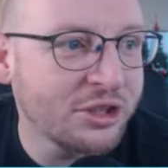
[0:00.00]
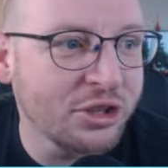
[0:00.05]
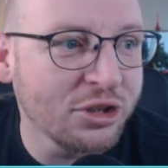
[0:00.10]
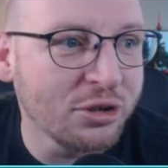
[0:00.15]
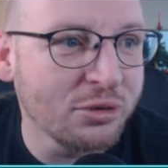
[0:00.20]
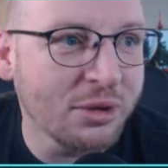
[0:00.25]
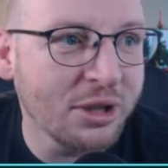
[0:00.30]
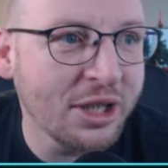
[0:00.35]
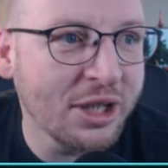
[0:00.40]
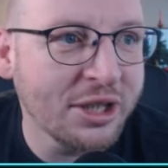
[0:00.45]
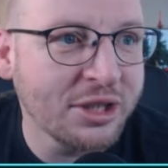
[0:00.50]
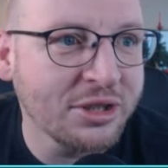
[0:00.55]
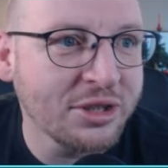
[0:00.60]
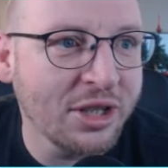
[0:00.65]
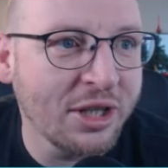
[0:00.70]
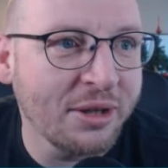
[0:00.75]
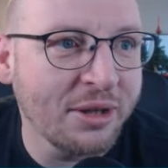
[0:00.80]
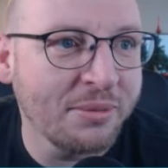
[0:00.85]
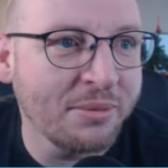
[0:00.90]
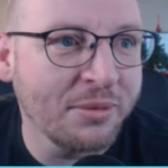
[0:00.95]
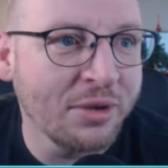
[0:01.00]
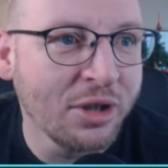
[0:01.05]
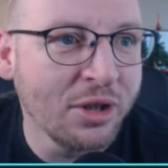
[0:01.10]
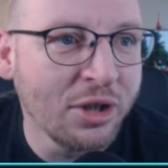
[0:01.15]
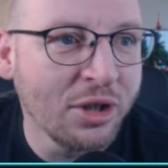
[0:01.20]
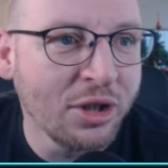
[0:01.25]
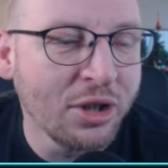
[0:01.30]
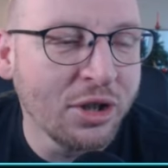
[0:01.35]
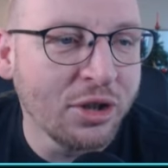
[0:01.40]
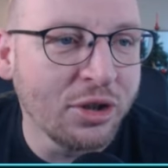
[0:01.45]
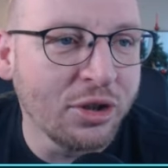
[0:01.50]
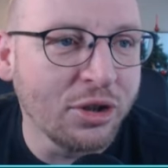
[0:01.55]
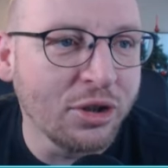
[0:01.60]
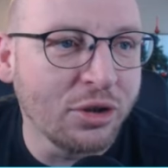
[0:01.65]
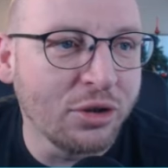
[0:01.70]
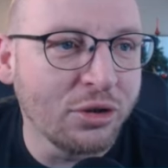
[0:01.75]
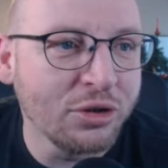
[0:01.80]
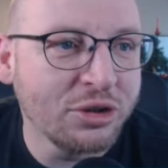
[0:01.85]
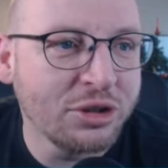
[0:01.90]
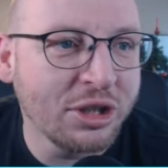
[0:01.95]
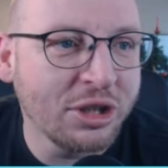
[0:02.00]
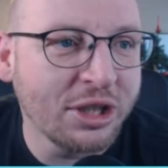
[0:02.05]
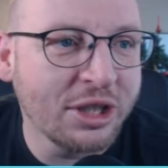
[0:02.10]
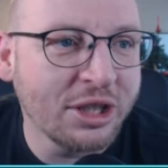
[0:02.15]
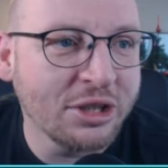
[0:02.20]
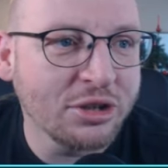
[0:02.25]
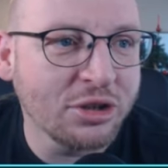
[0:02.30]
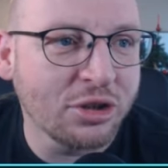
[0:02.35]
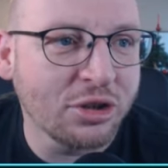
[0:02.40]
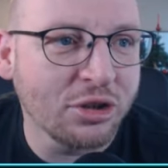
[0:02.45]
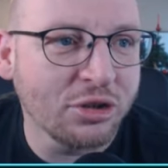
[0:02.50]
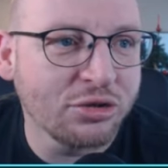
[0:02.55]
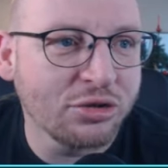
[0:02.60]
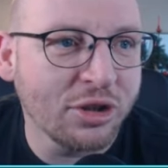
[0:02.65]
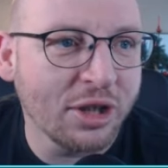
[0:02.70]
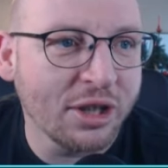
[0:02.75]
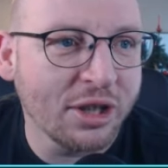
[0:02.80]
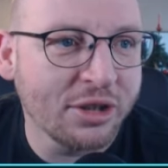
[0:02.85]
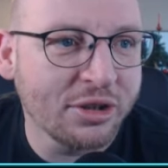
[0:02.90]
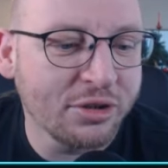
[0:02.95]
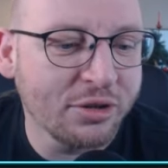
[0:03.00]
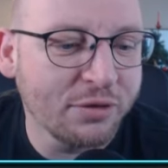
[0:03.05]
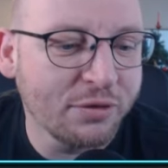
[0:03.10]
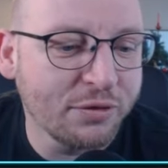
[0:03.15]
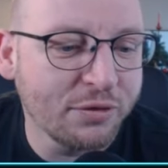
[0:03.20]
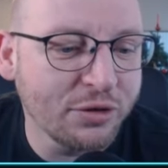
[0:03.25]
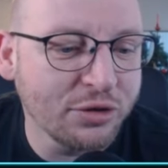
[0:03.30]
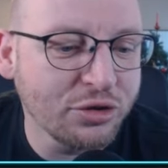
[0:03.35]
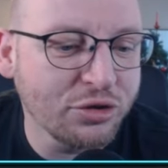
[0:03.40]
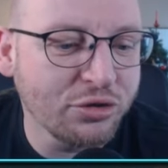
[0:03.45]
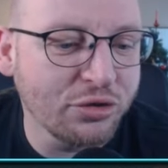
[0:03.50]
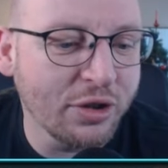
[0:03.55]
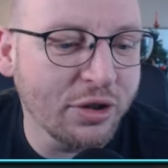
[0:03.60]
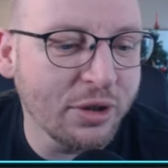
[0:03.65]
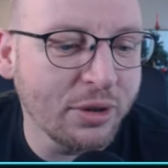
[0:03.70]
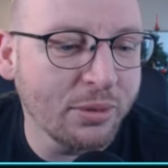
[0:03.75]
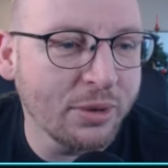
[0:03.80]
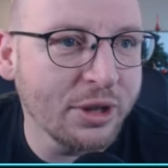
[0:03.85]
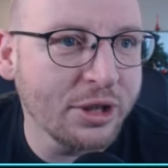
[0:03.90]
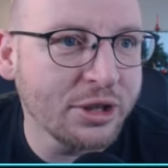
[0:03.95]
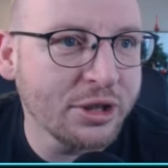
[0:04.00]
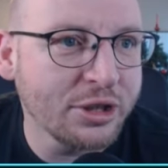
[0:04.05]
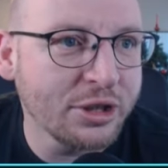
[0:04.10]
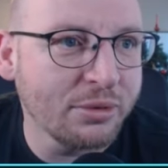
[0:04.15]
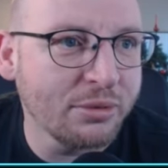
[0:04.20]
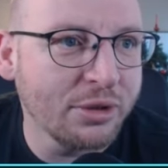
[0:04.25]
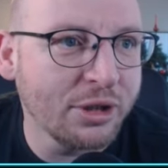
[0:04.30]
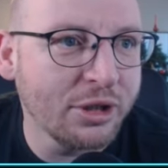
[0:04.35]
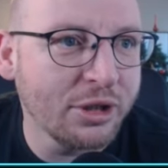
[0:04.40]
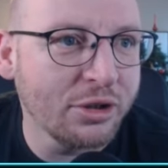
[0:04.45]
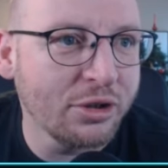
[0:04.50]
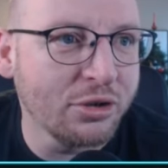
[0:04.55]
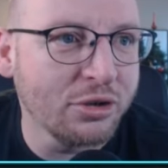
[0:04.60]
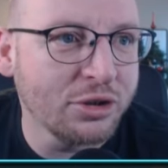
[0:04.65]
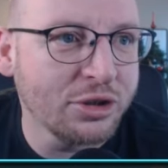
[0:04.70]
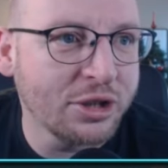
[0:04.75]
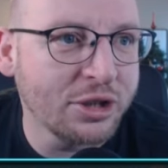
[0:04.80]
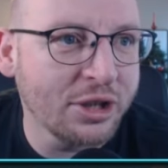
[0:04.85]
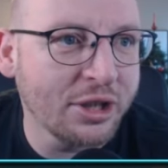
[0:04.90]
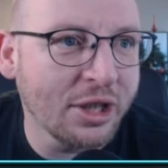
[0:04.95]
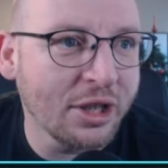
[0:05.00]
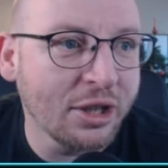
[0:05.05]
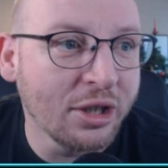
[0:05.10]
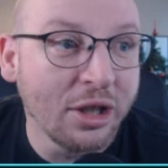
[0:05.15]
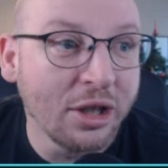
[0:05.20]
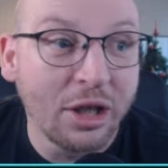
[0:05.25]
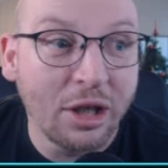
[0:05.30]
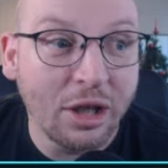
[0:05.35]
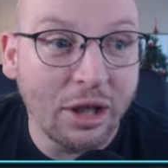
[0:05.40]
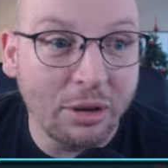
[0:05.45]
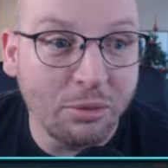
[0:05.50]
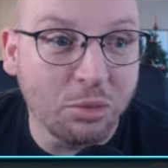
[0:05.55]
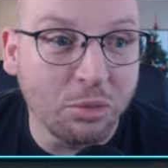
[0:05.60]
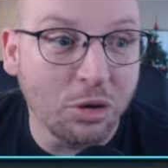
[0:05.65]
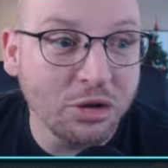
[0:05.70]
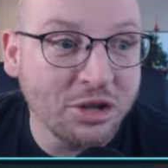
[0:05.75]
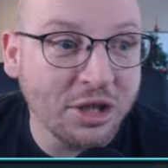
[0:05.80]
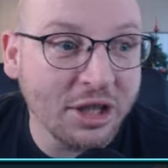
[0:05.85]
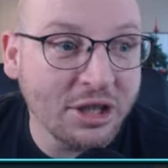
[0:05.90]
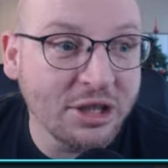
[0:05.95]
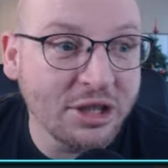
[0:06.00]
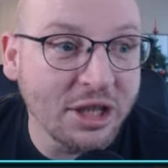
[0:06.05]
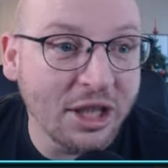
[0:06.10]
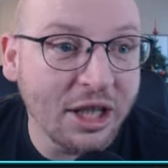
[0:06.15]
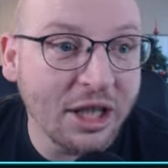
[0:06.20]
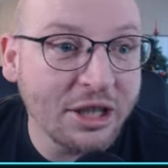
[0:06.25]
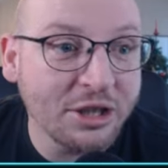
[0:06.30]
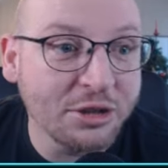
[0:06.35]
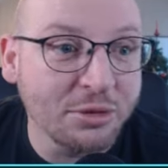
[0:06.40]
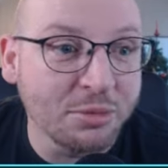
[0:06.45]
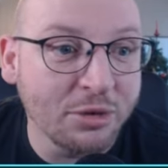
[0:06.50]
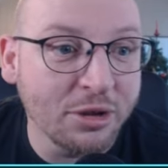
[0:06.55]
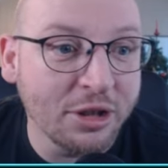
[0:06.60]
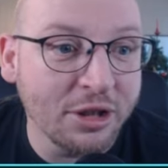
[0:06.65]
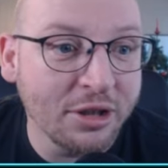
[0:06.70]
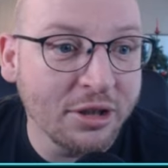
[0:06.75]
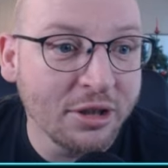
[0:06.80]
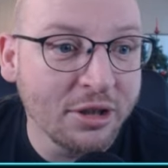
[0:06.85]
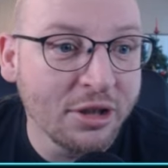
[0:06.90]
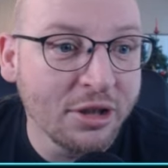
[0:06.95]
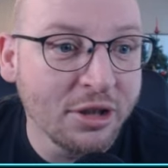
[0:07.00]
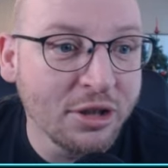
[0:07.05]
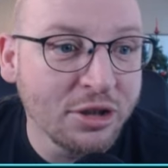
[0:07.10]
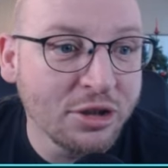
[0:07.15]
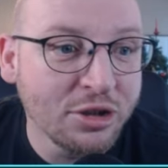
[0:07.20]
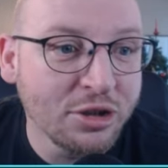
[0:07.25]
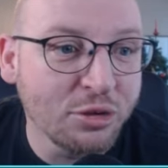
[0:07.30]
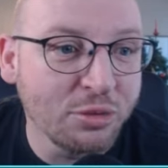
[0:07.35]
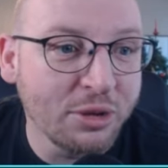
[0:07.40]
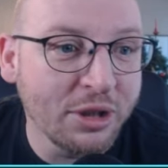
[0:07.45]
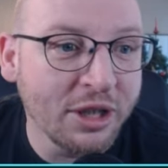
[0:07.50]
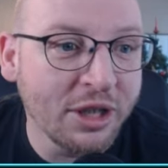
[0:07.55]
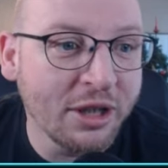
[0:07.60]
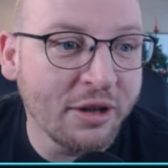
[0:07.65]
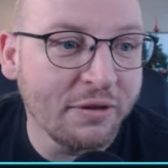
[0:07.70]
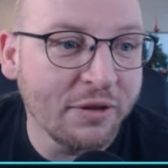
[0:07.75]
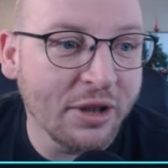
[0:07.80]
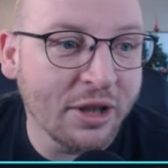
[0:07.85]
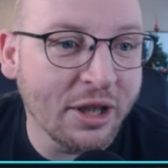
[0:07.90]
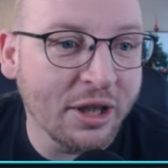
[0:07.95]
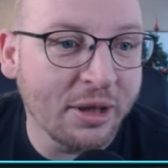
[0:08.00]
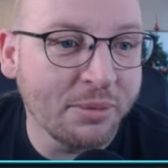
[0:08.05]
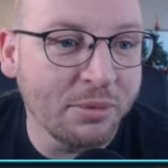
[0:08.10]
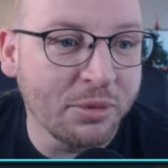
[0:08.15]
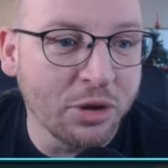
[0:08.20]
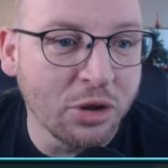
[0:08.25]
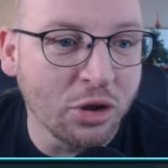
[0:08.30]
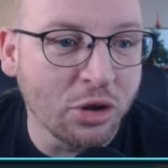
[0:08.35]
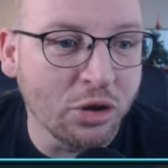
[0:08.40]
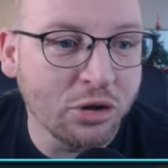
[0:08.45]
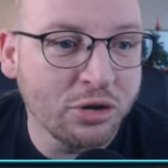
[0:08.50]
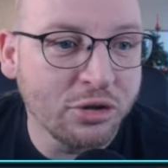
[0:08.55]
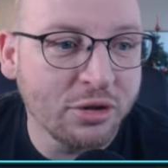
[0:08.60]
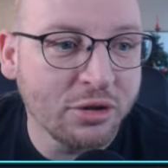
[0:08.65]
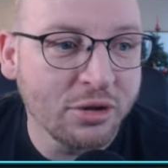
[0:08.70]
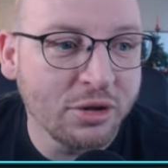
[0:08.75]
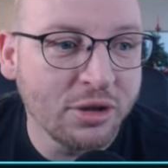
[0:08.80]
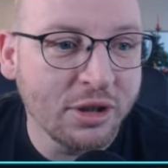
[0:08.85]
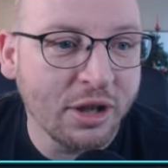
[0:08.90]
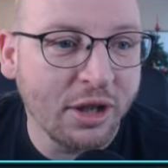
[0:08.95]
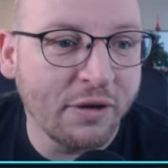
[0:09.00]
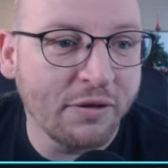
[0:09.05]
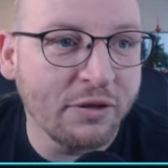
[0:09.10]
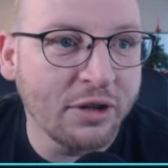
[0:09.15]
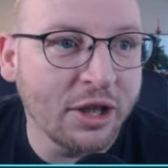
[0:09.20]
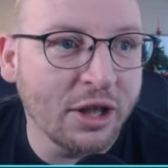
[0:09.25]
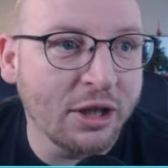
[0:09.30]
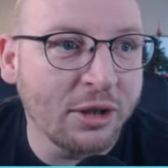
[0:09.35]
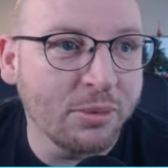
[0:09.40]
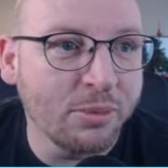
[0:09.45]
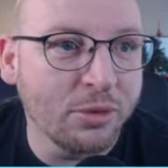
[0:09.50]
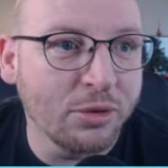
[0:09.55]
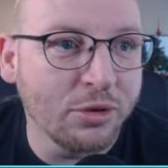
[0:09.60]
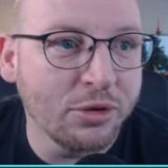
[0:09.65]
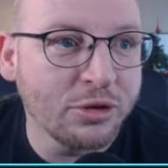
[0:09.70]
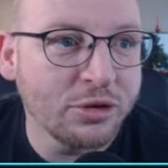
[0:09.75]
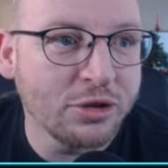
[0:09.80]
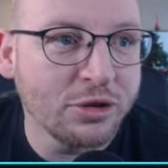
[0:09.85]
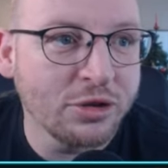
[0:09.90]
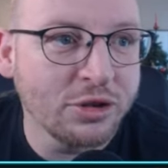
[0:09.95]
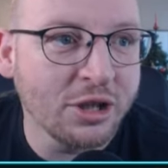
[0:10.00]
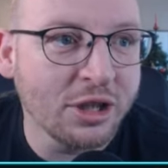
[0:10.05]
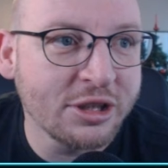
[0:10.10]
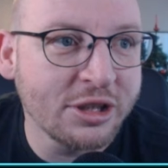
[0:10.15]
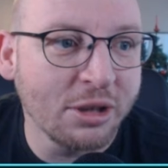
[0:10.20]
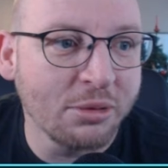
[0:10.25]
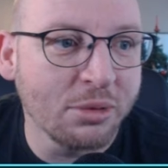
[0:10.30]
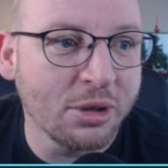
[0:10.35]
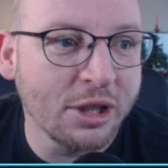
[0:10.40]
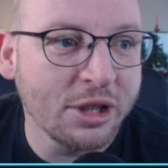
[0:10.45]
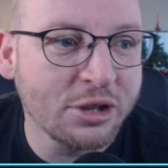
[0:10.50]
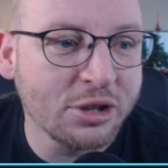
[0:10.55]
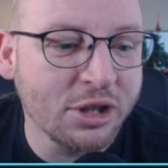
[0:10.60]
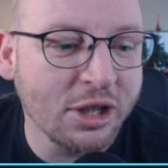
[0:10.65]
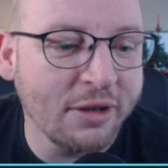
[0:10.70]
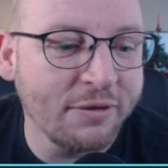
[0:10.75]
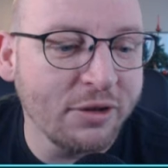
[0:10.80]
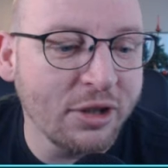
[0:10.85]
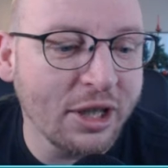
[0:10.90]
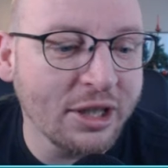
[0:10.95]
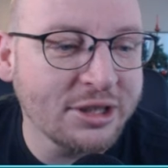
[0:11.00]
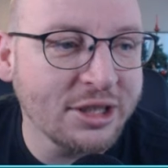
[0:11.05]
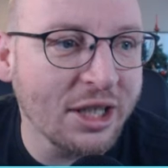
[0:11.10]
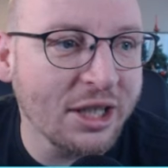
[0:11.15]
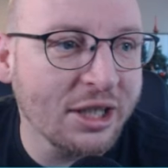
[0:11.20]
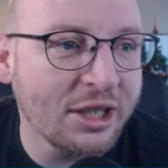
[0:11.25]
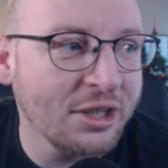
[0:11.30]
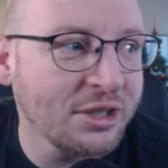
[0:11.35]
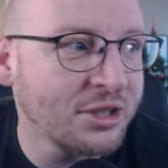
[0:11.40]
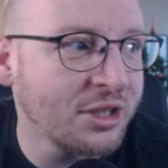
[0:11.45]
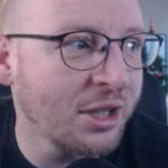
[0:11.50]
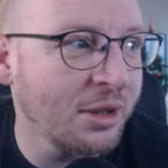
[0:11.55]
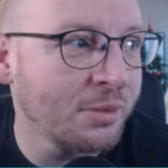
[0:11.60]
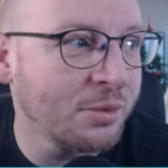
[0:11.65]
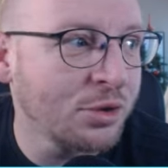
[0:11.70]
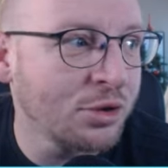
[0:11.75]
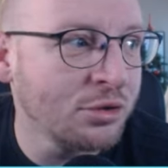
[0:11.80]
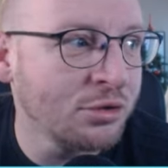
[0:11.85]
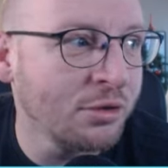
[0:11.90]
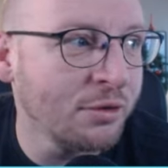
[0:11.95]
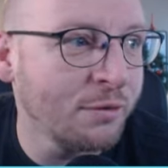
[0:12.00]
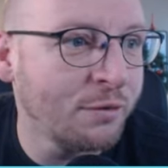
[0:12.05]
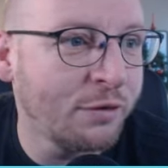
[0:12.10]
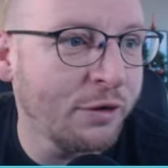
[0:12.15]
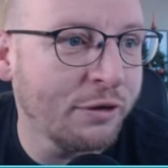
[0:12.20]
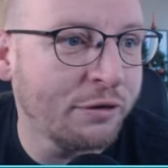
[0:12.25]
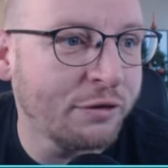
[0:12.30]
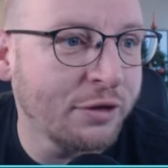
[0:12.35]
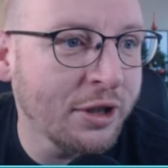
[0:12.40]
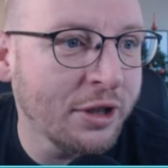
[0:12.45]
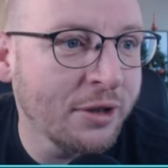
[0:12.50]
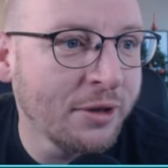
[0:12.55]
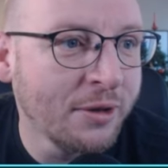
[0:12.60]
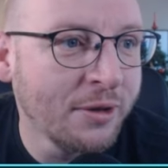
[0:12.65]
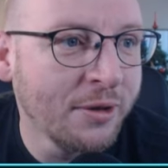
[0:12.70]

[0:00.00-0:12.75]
you know what? Let's negotiate his contract for straight away, shall we? Negotiate that. He wants actually less money. So we can give you that. I'm not giving you any bonuses. I'll tell you what, let's give you exactly the same, 150.